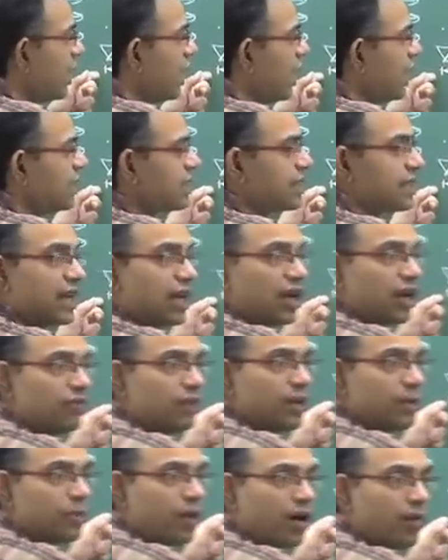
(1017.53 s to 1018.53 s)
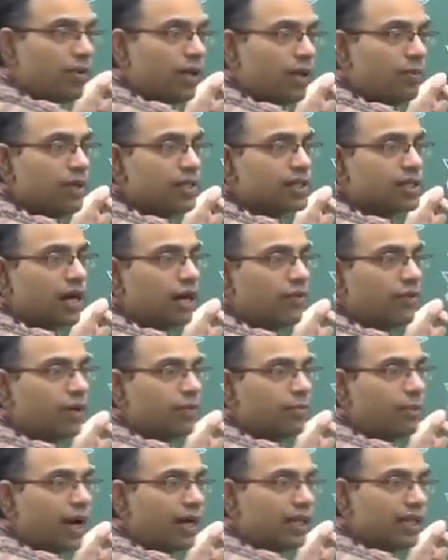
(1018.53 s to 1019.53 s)
length scale of the problem is
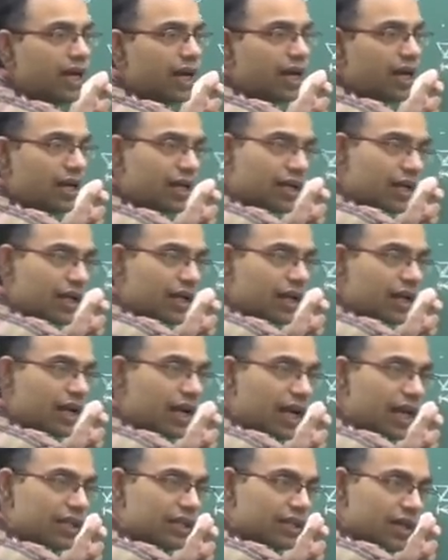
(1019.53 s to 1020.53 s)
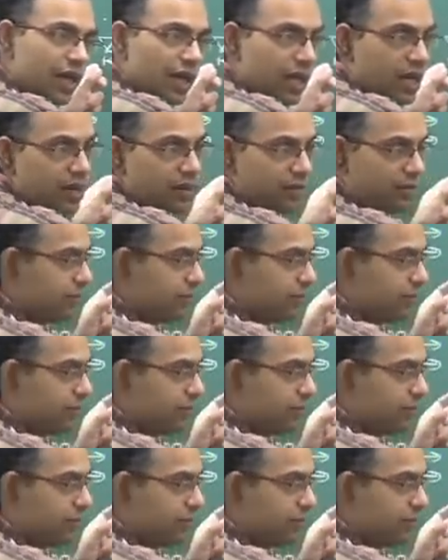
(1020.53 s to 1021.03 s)
governed by the length L.